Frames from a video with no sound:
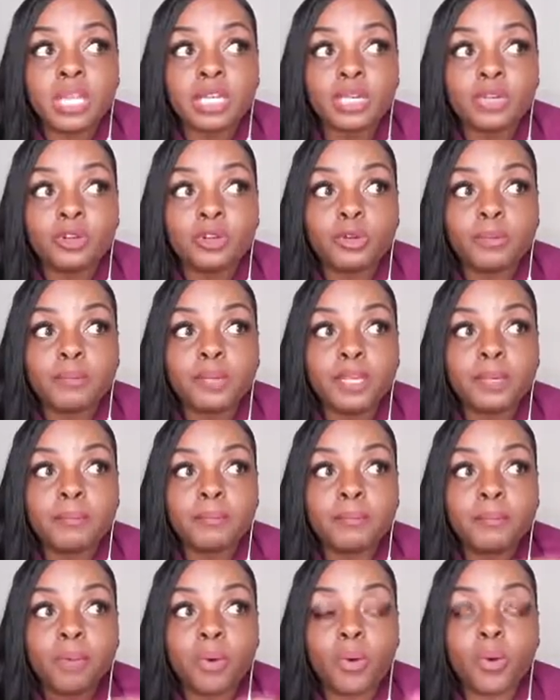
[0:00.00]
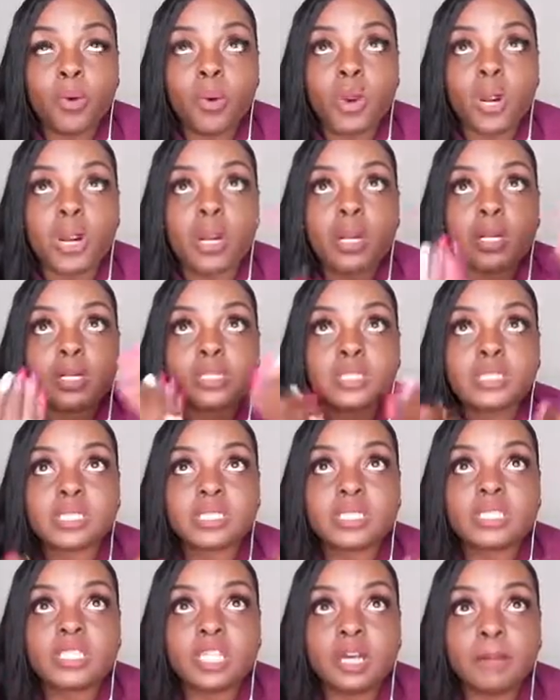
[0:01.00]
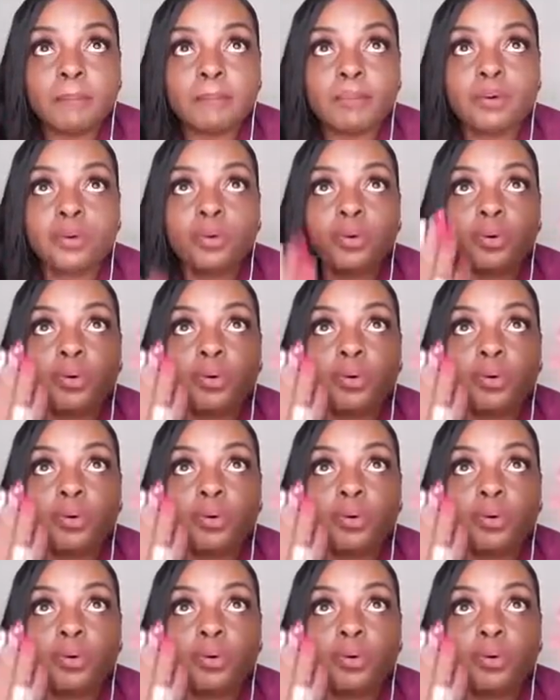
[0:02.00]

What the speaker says: little bit more simple,